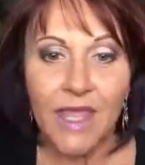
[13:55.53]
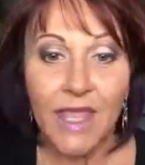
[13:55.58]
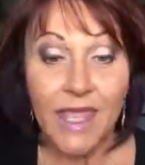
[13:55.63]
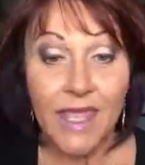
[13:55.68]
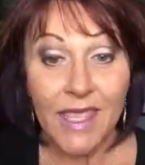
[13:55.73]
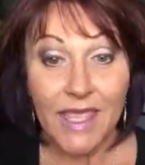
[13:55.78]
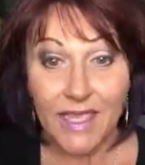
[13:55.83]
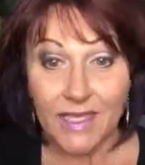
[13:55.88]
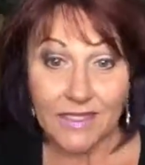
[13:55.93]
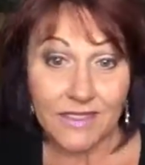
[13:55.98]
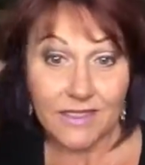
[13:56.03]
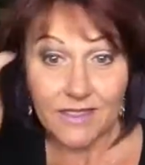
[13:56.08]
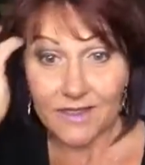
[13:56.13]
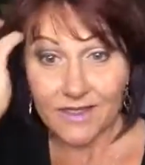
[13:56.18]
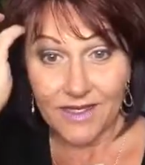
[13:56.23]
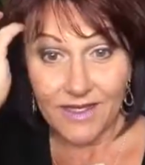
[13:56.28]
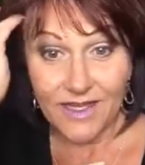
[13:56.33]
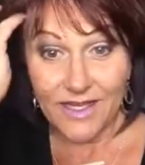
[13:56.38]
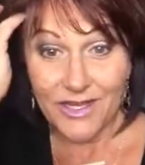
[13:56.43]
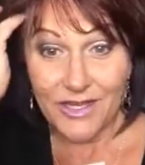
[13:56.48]
And
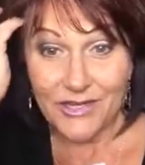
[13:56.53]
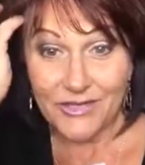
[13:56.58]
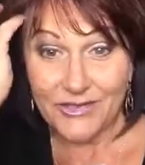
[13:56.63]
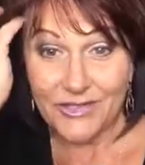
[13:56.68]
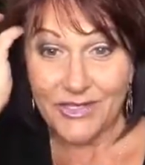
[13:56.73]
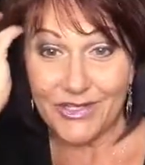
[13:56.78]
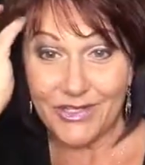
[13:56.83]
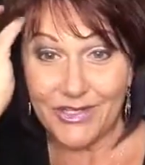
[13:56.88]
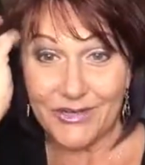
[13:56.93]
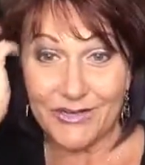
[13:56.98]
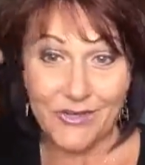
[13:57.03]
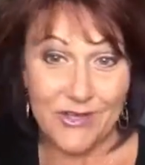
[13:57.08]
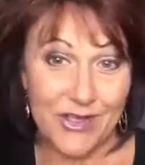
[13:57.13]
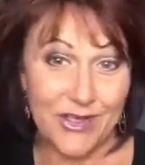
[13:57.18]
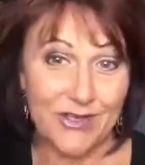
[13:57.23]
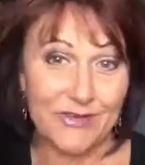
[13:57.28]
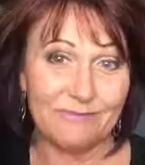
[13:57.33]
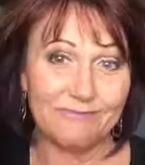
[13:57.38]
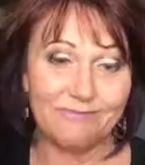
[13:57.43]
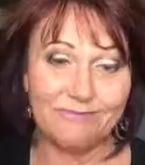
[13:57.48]
here's a little
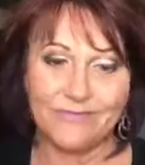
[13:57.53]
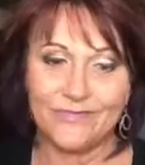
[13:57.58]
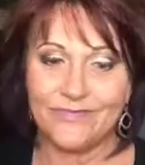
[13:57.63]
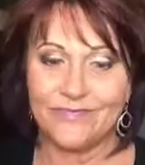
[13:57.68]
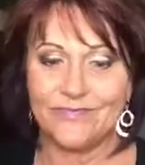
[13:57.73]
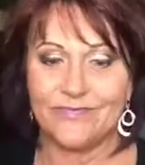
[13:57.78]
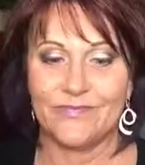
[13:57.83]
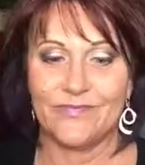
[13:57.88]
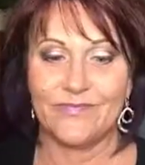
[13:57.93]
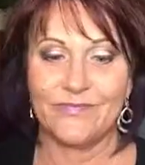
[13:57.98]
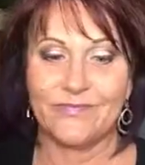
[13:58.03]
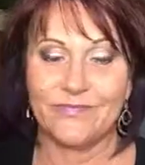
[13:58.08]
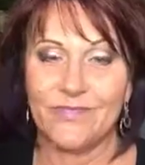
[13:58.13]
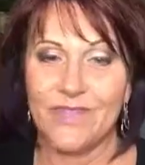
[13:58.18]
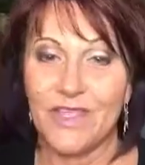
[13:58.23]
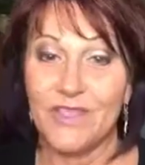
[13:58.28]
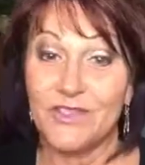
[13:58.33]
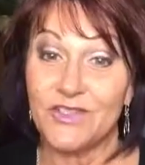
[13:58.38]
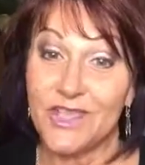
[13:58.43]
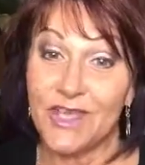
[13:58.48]

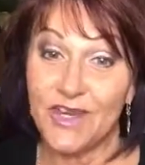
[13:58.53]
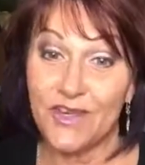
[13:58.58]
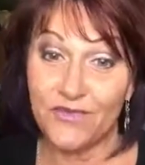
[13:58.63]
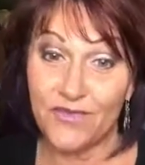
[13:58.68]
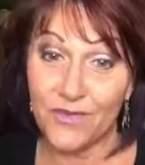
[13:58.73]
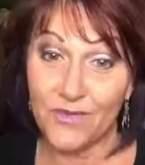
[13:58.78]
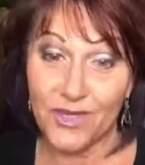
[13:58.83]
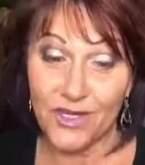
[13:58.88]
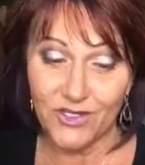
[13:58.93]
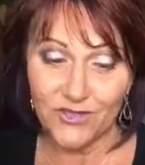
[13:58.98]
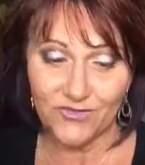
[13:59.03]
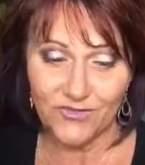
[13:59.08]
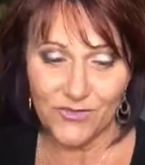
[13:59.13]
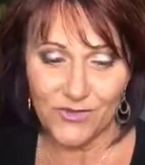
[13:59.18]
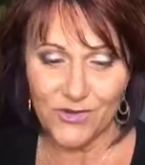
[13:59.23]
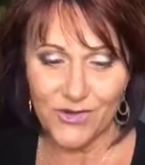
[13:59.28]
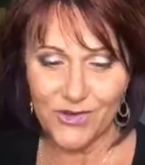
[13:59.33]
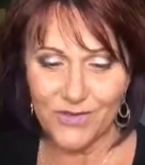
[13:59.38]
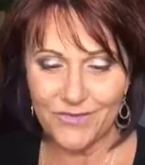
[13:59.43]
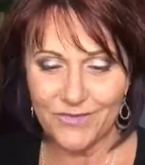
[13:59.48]
inside information
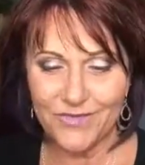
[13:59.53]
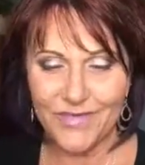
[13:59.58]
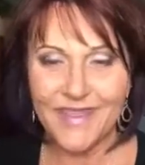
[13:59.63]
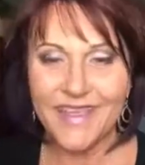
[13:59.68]
for you.